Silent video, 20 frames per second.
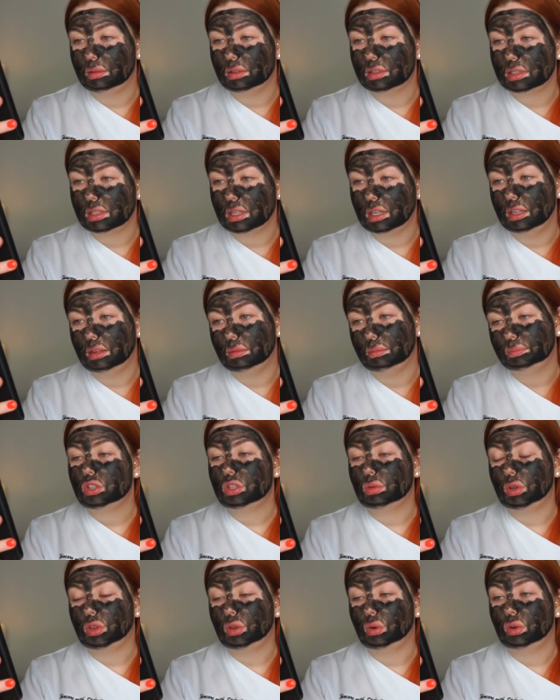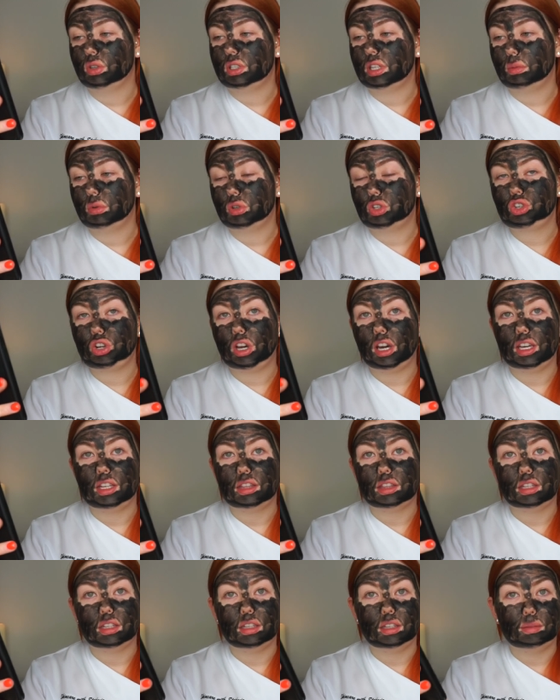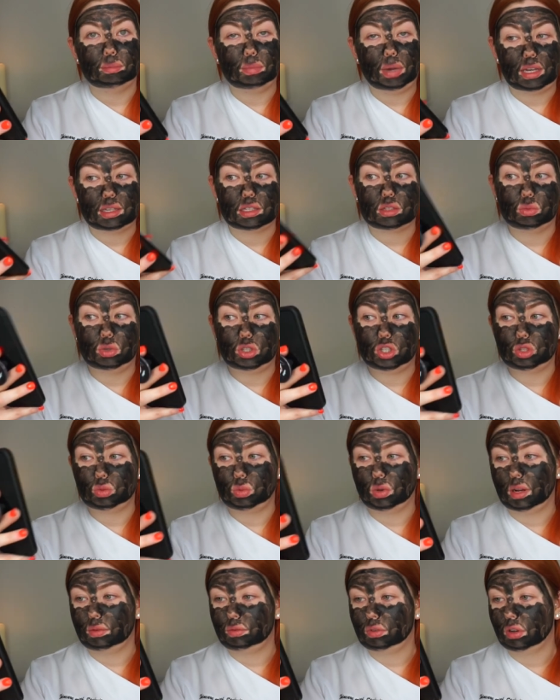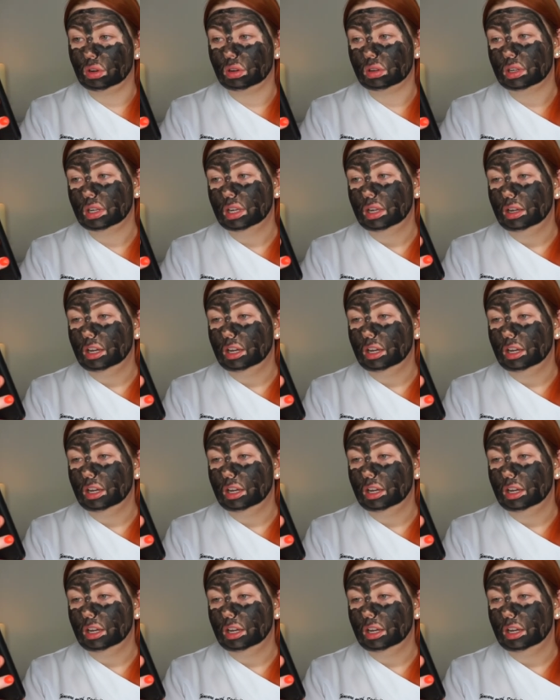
skin. So I thought I would try the mask, which is what I've got on.